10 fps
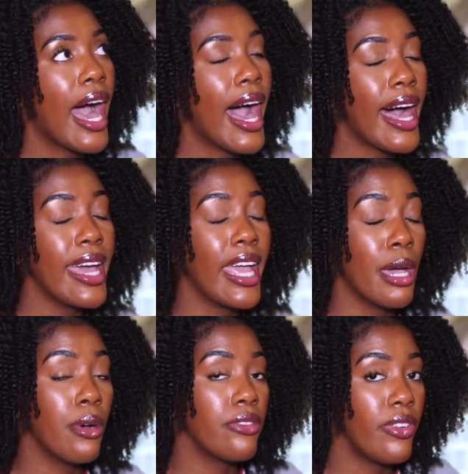I
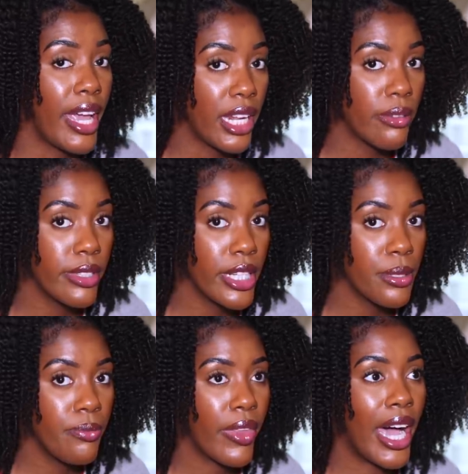am a fan of
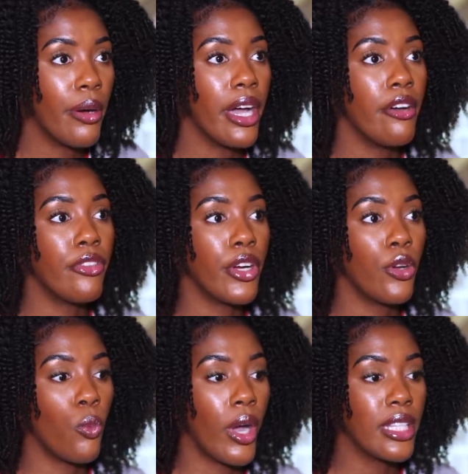them.
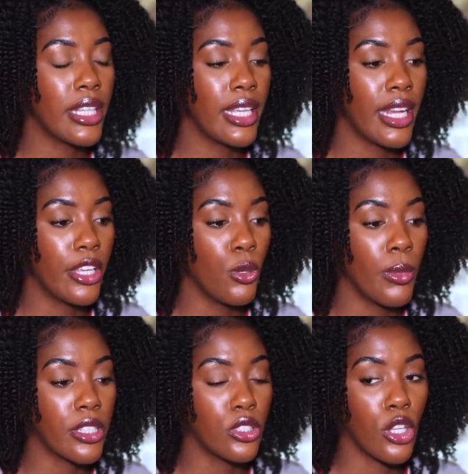However, one thing that you
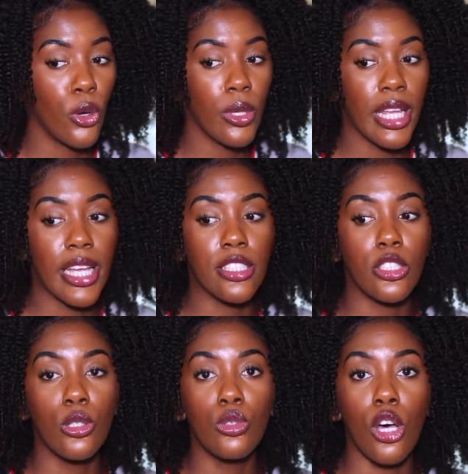must note is
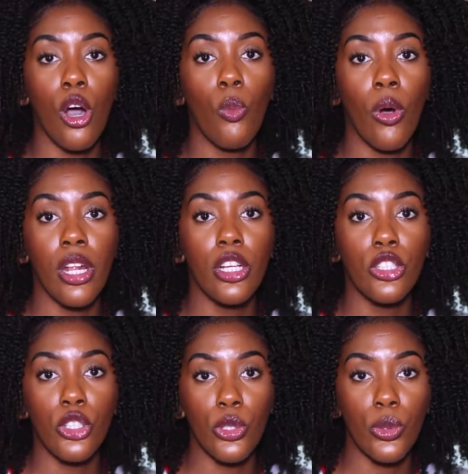you don't want to
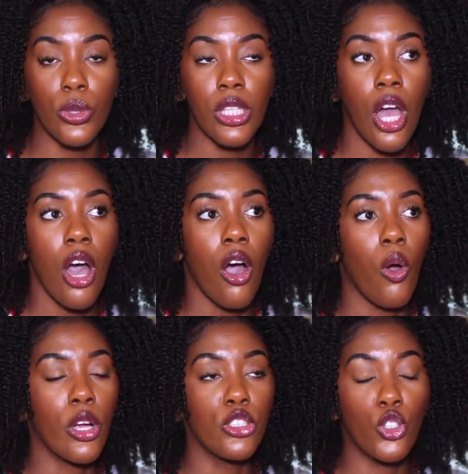use
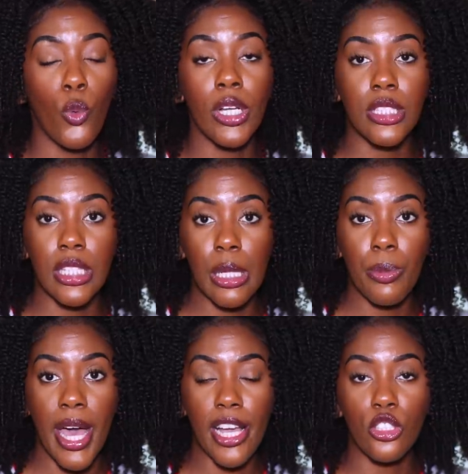or do a slick
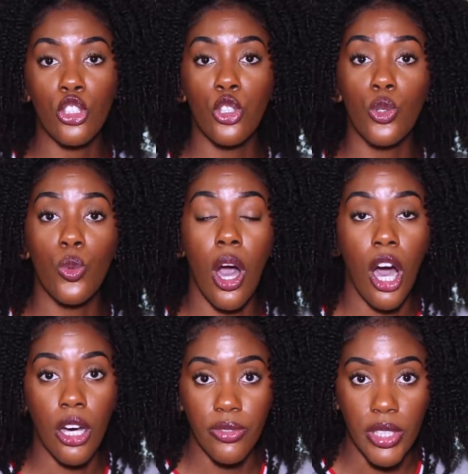back too
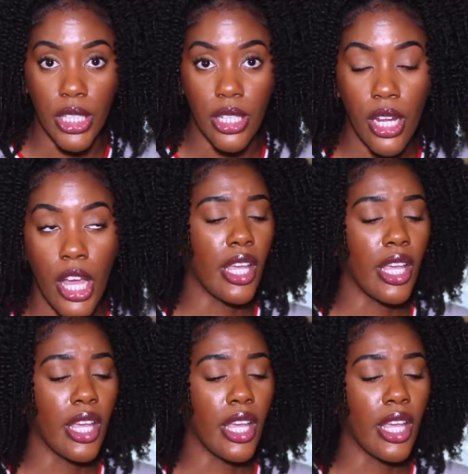often.